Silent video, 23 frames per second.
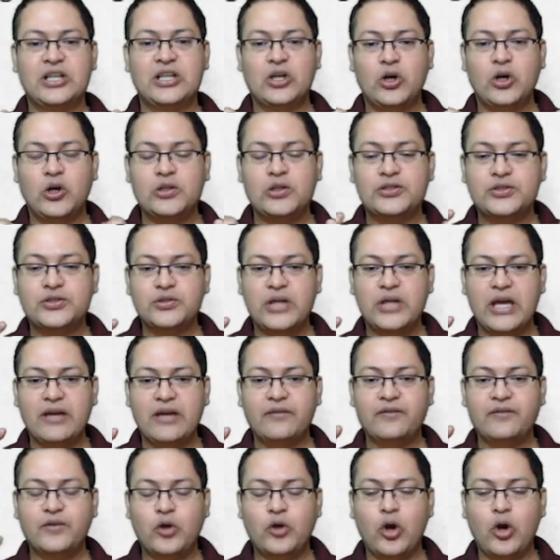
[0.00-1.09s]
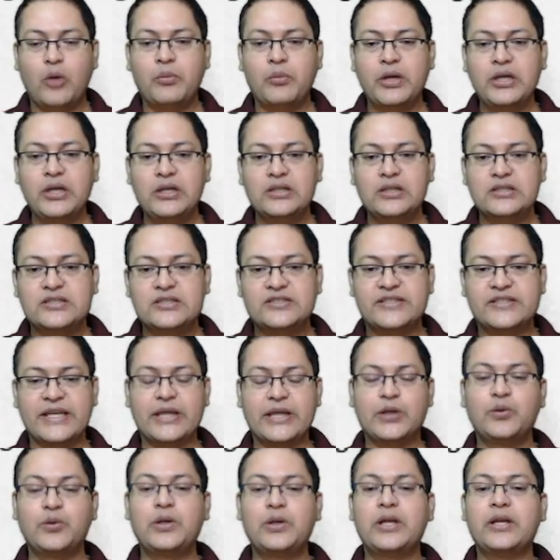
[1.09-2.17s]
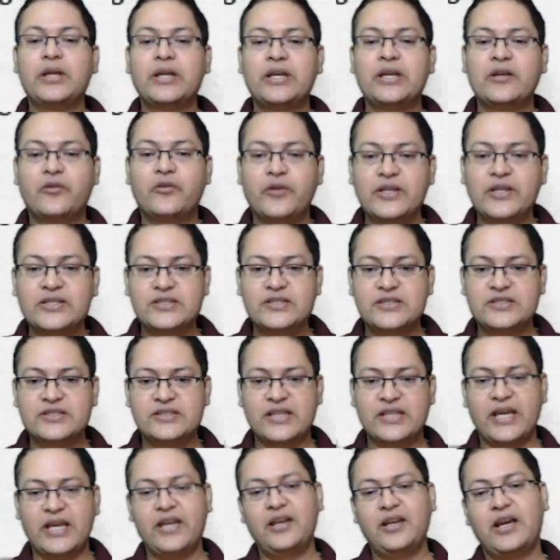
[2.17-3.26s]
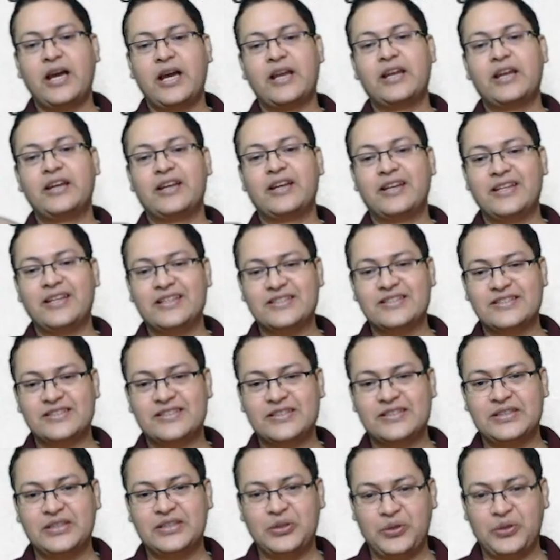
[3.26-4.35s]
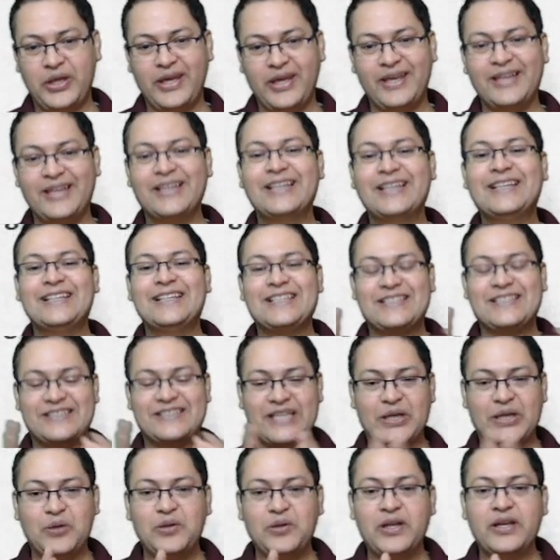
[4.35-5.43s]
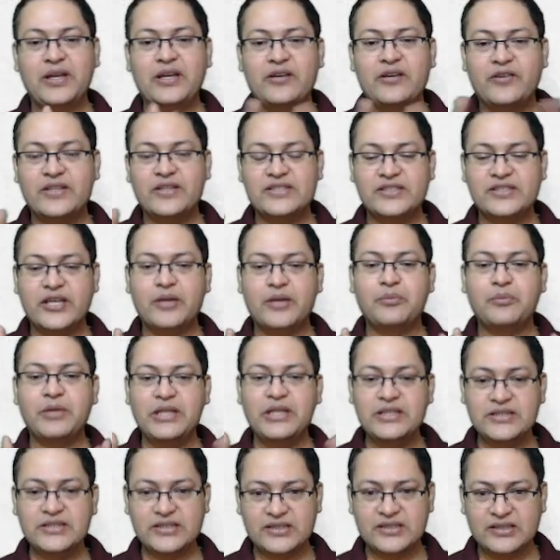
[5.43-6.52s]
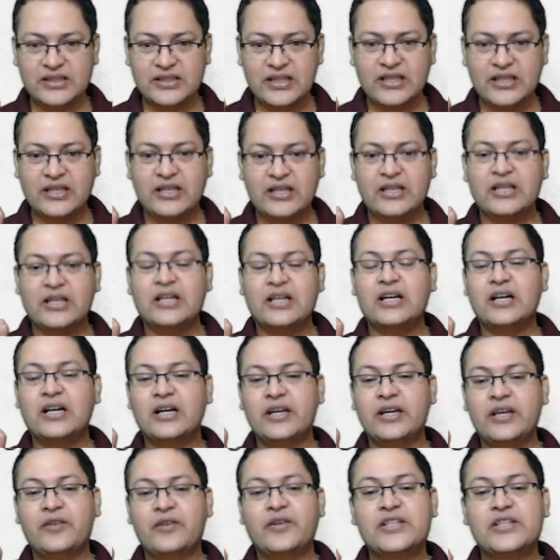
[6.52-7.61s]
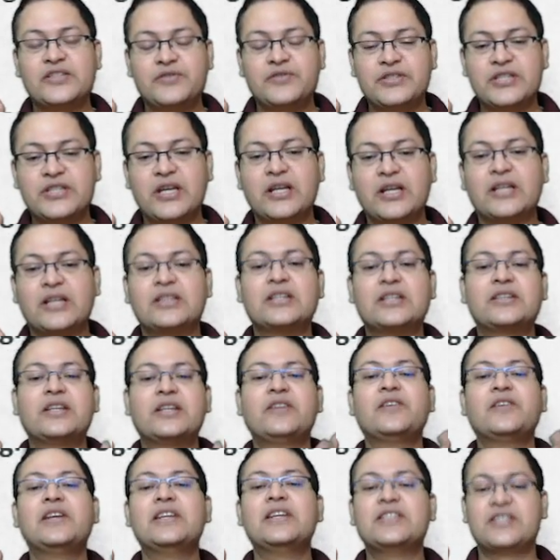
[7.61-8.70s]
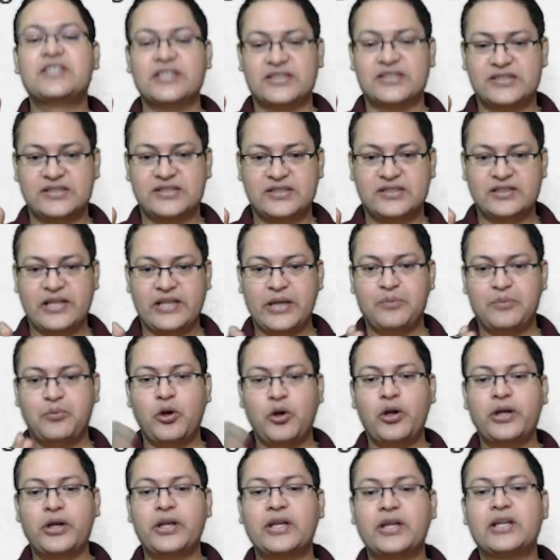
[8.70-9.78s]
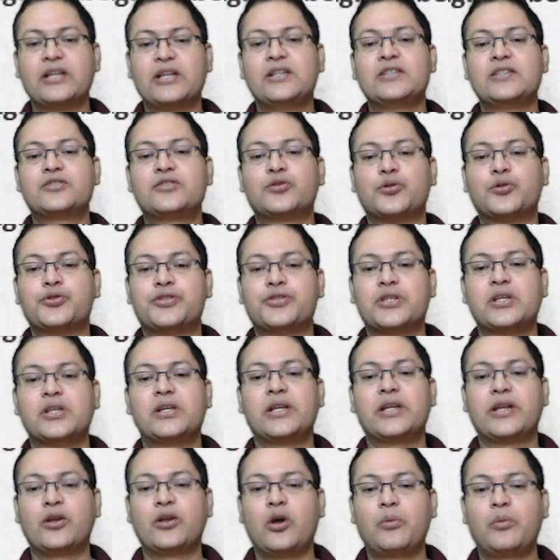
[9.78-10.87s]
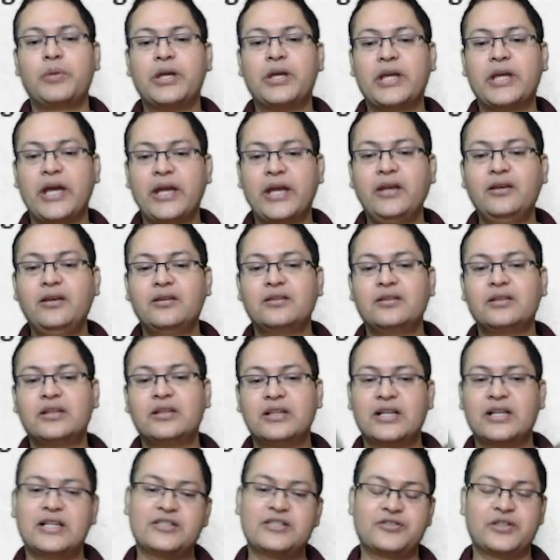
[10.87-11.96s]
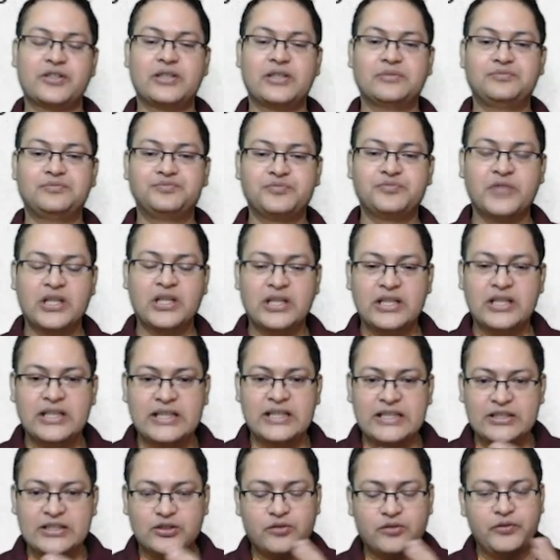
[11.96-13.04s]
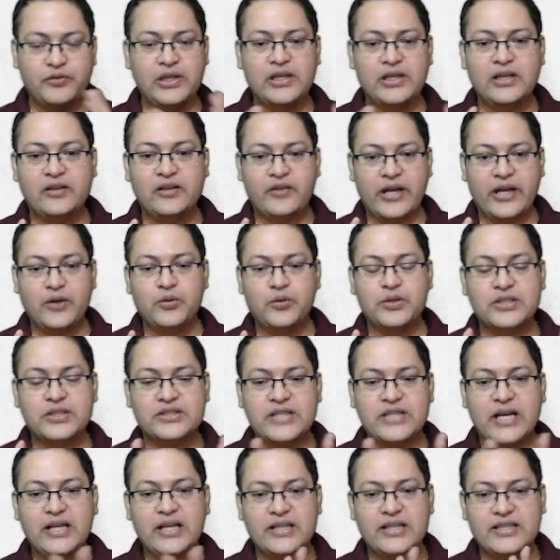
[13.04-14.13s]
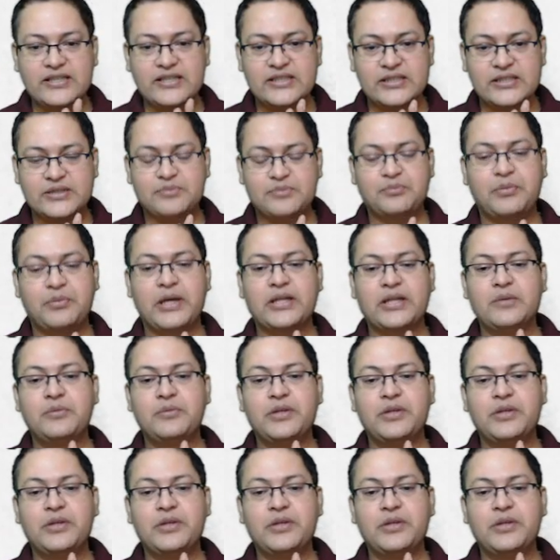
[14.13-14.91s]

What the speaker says: also have common secular interests and identities. Okay, secular interests here means interests which are other than religious, like political, social, economic, and cultural. So, we'll try to understand this by